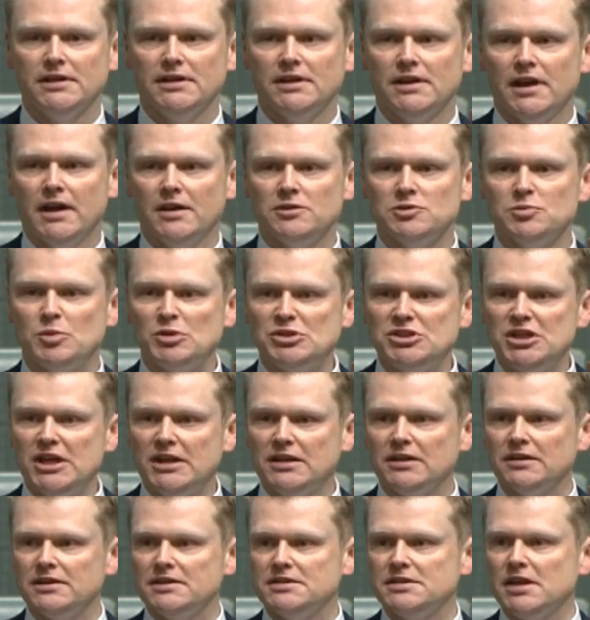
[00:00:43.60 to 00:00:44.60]
And it was
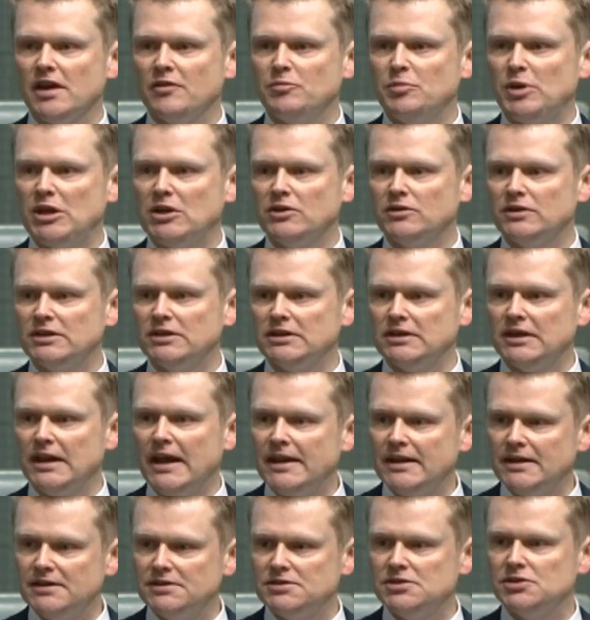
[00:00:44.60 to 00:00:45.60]
particularly tough because it
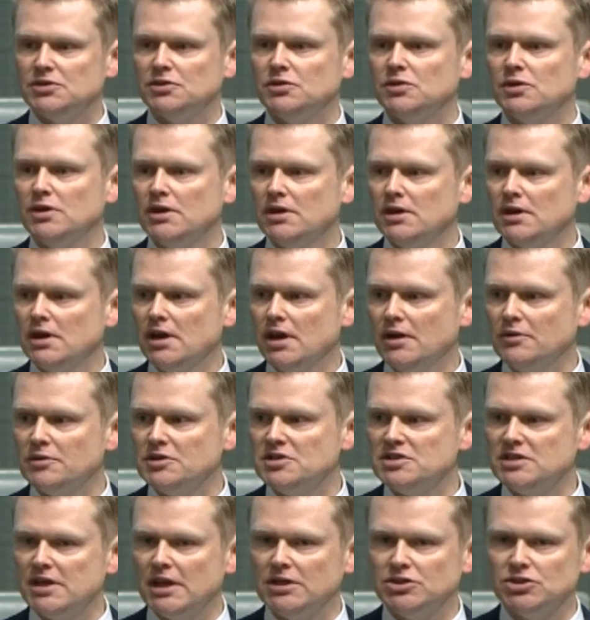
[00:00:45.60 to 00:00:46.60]
led into a
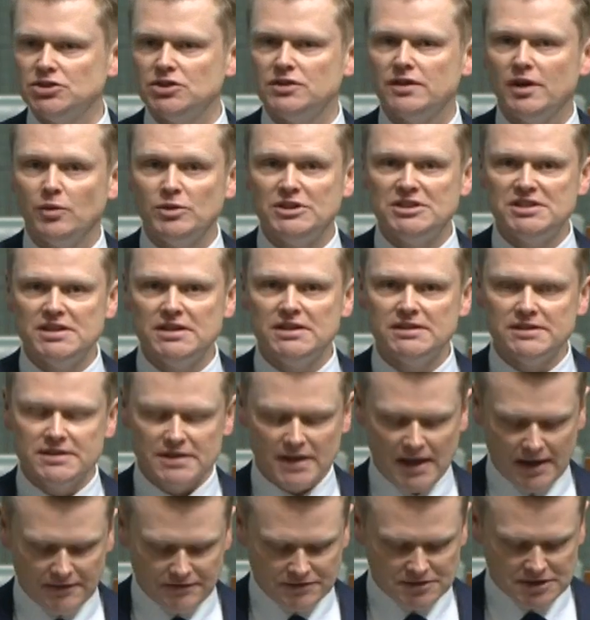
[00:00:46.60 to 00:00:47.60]
recession that we didn't
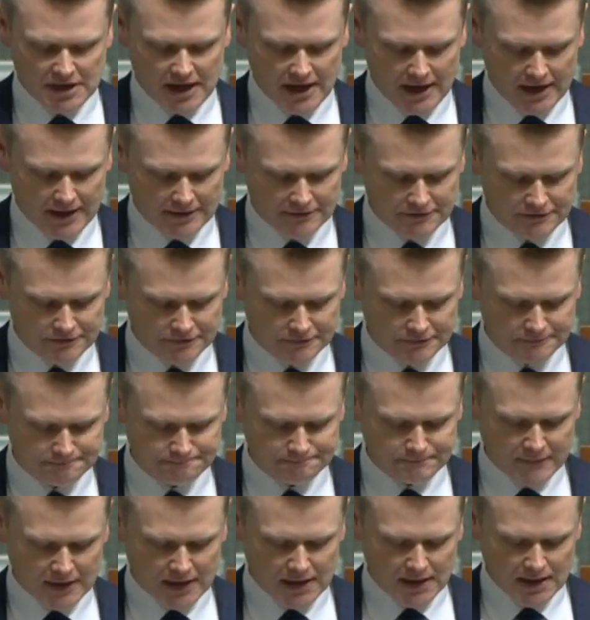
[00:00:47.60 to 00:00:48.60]
have to have.
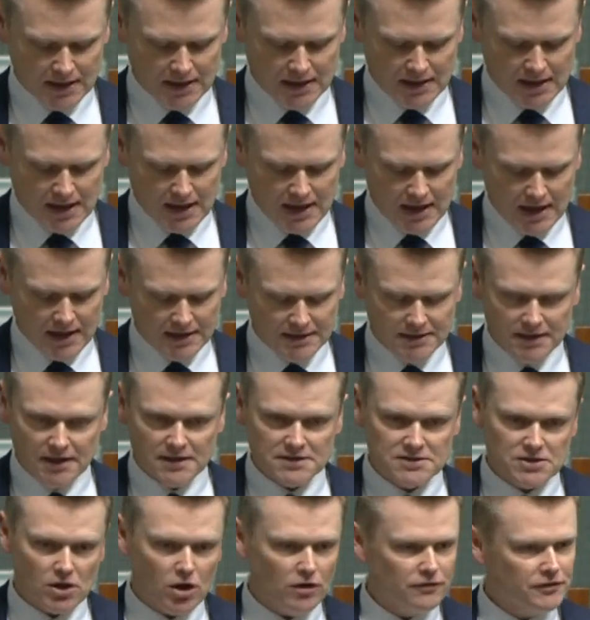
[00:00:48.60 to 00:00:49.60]
And
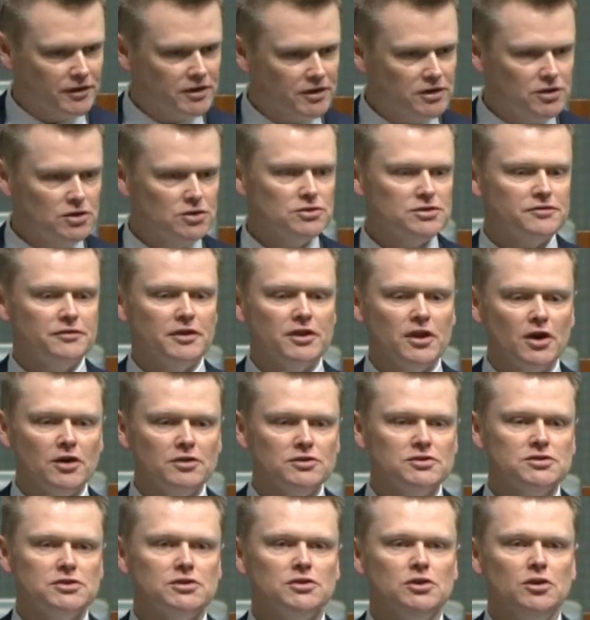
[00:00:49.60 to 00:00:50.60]
it's often used for
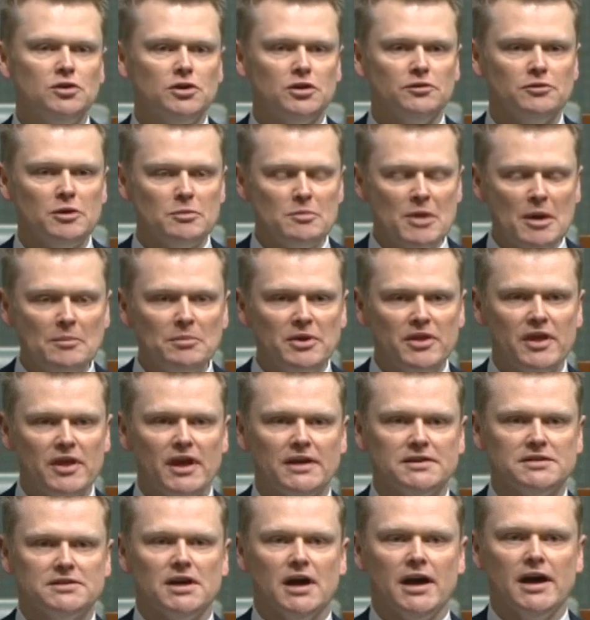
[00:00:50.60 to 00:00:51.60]
those who can remember
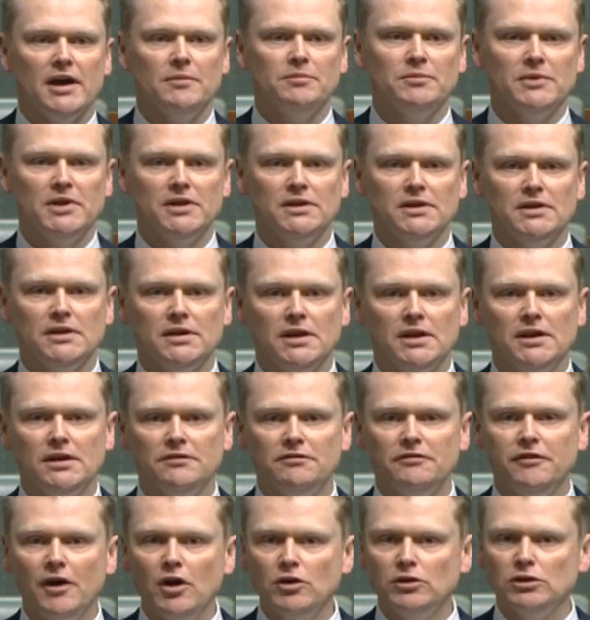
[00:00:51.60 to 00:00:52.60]
that time in
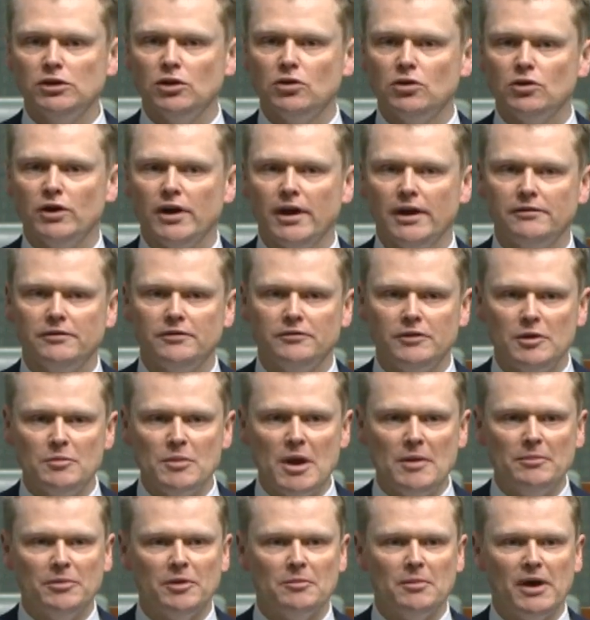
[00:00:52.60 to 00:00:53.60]
folklore. I
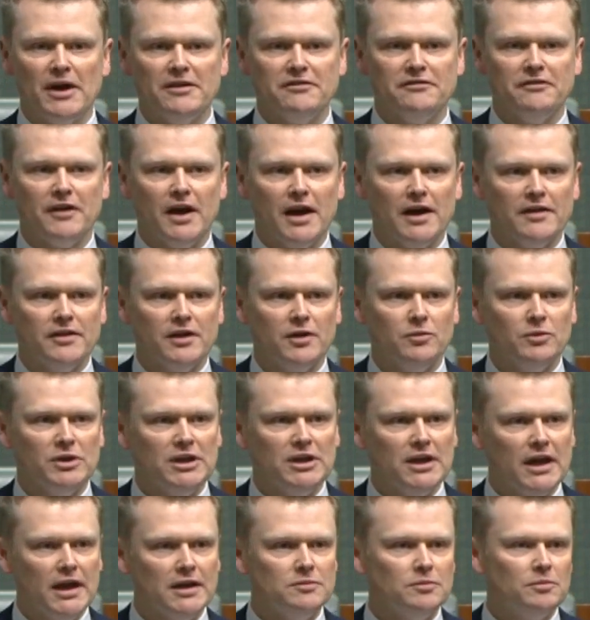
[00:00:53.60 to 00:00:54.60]
remember my father, we
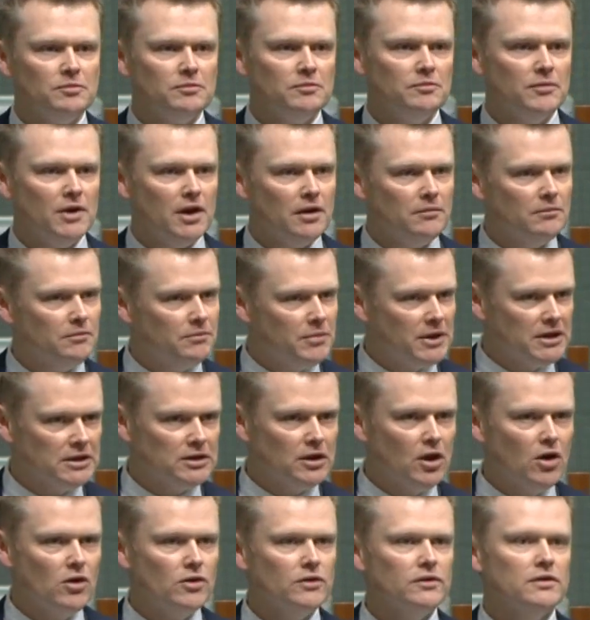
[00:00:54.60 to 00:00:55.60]
hadn't been
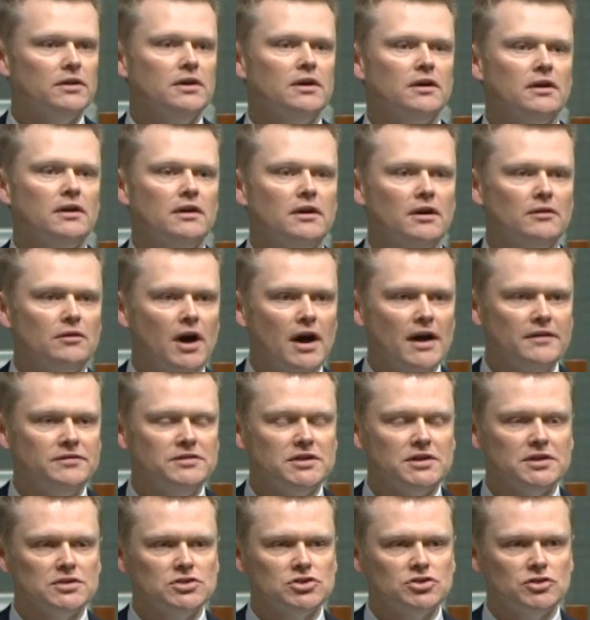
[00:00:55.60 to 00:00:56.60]
long arrived
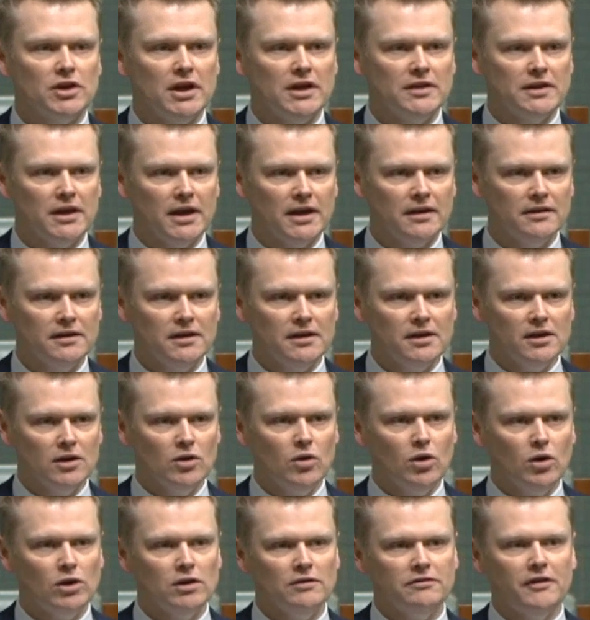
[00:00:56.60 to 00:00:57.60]
in Australia,
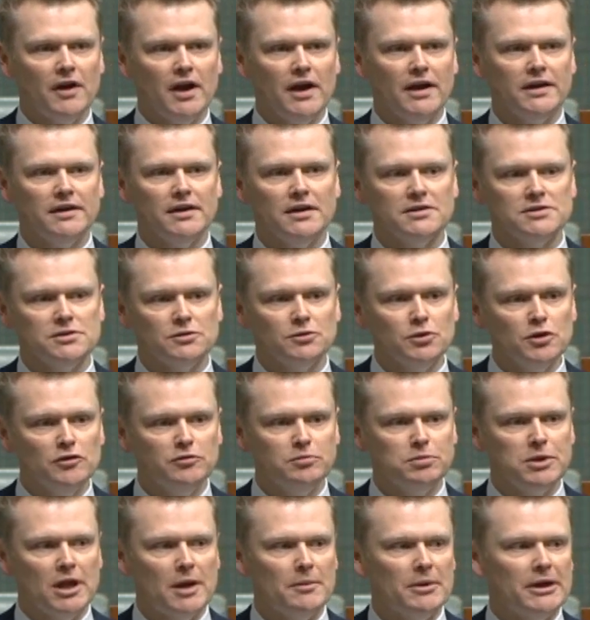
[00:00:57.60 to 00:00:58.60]
qualified as a roof
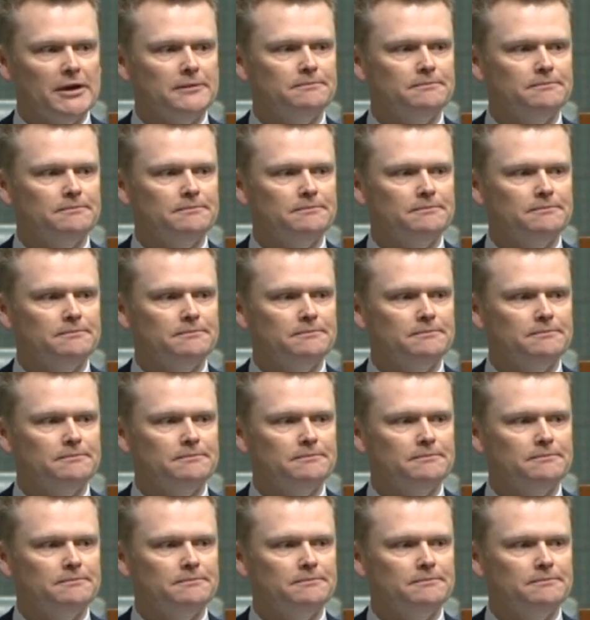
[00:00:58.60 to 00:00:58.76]
plumber.